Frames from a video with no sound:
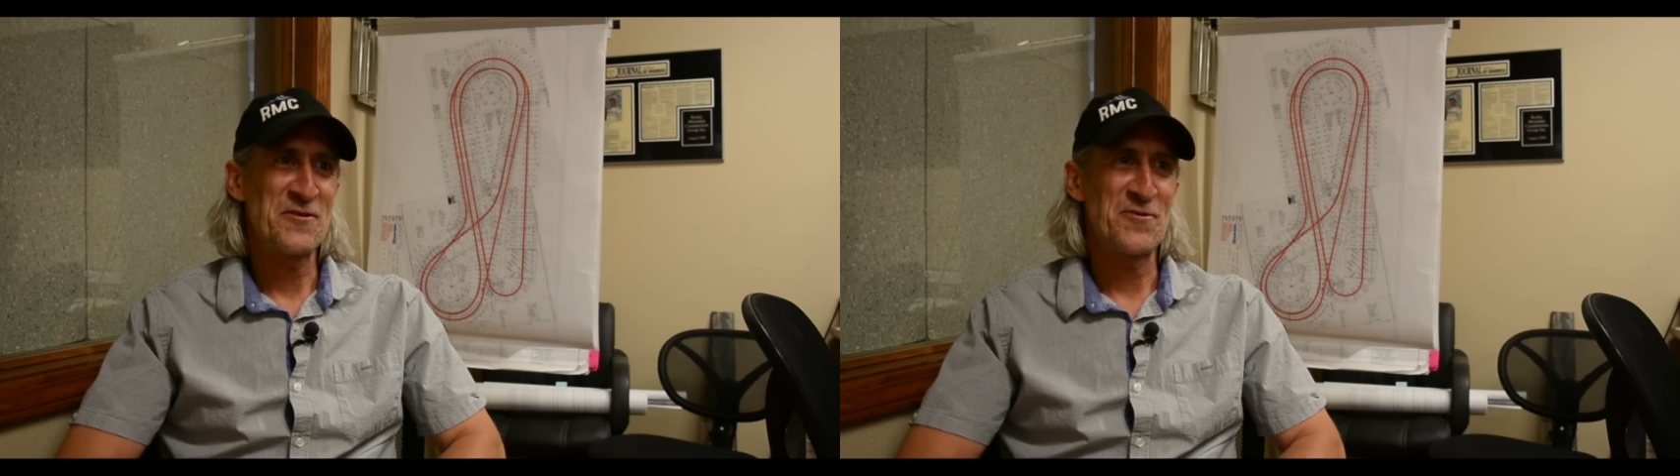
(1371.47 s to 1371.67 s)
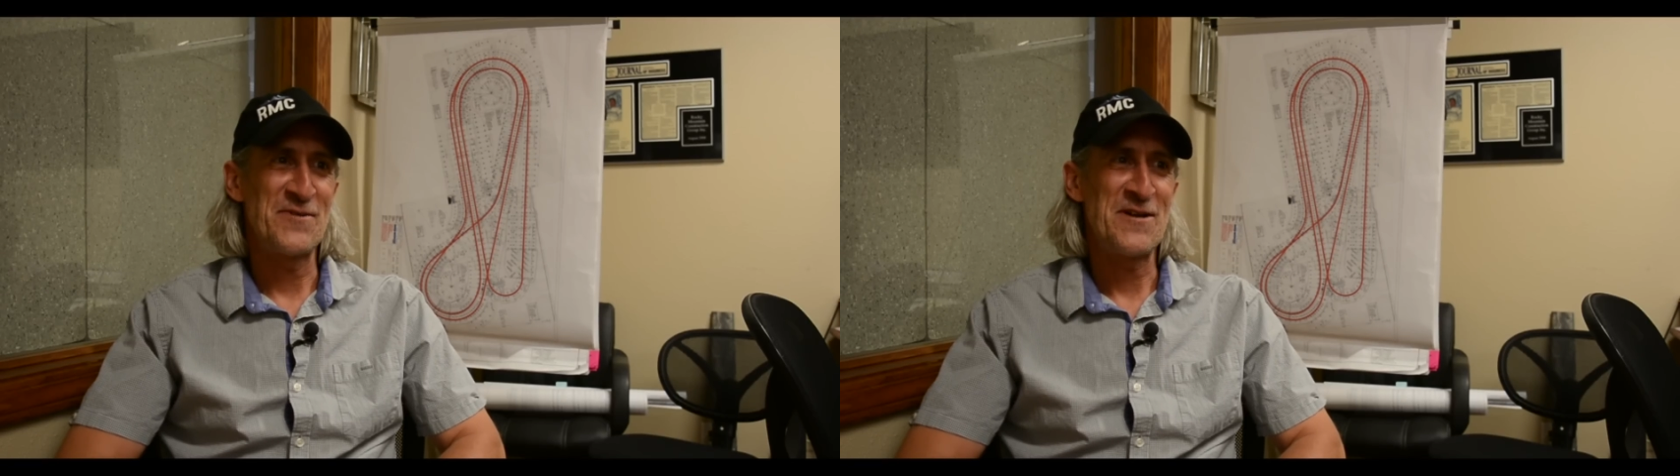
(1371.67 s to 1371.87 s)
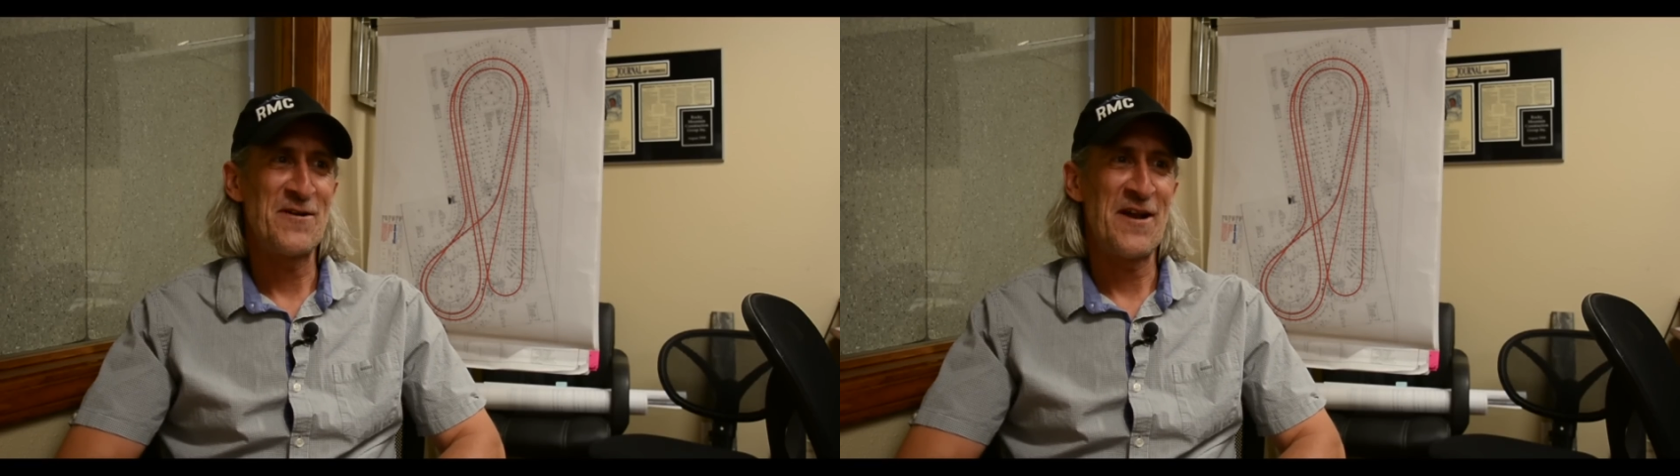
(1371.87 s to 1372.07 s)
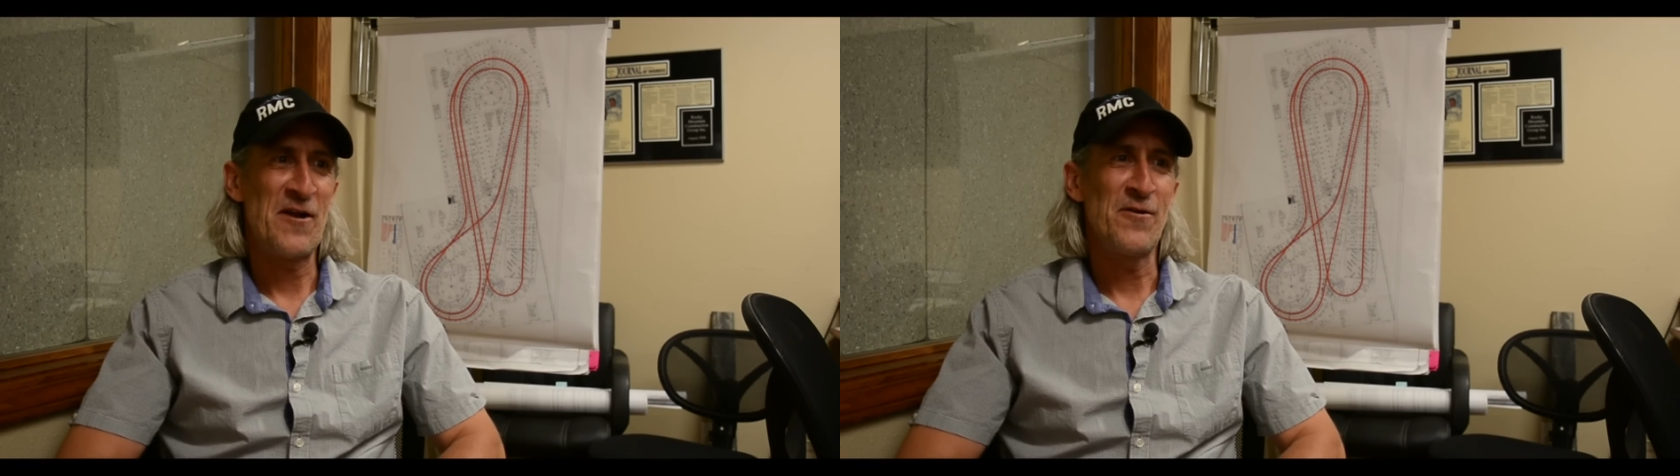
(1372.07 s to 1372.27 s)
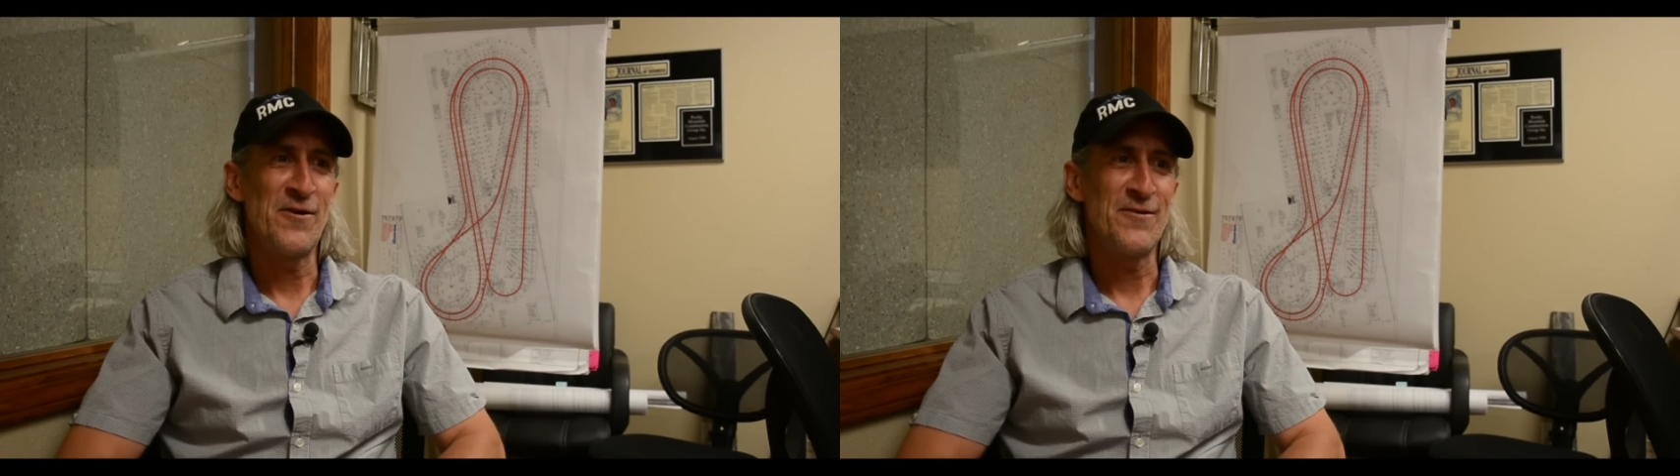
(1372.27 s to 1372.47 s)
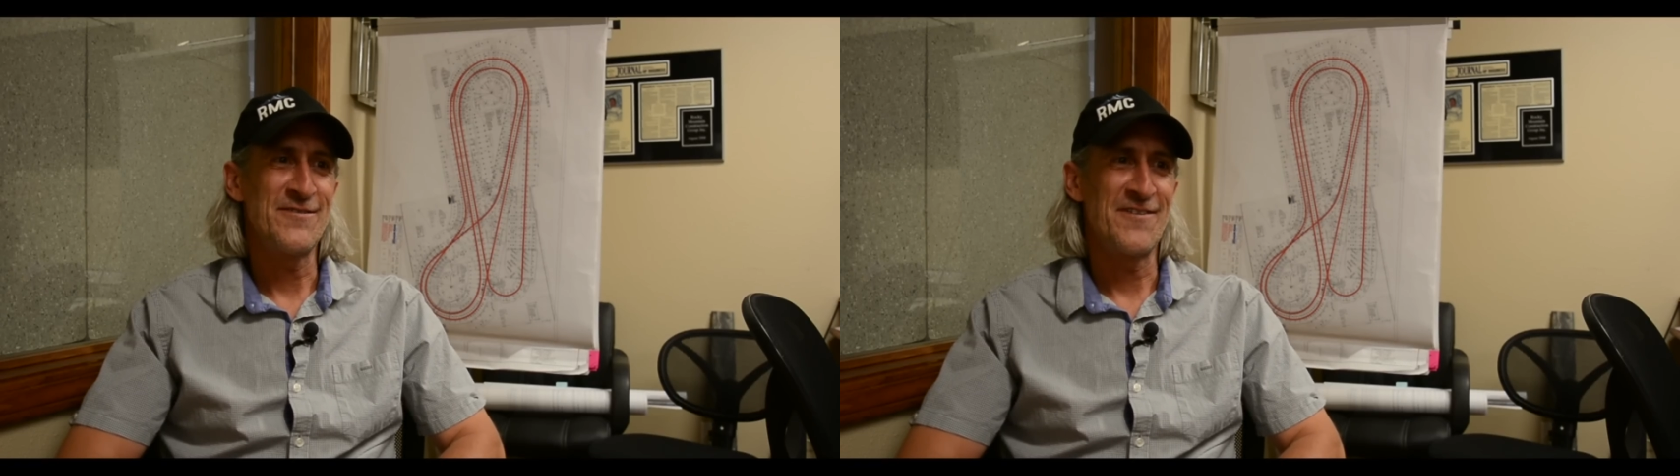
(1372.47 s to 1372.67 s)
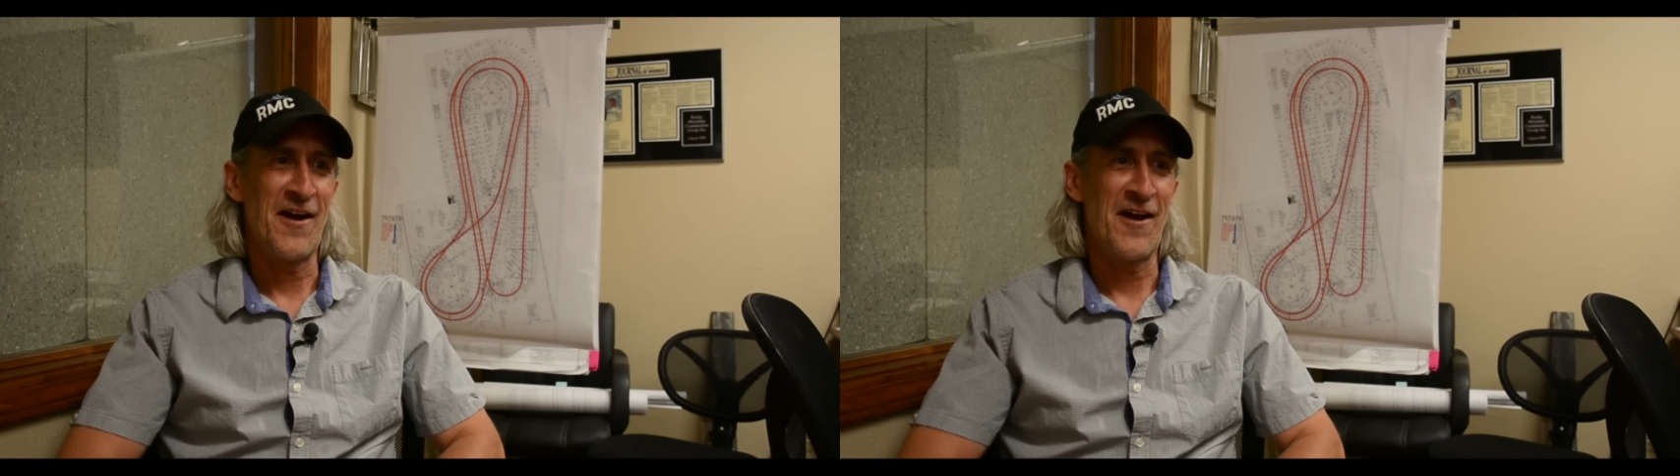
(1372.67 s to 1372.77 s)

career at Arrow.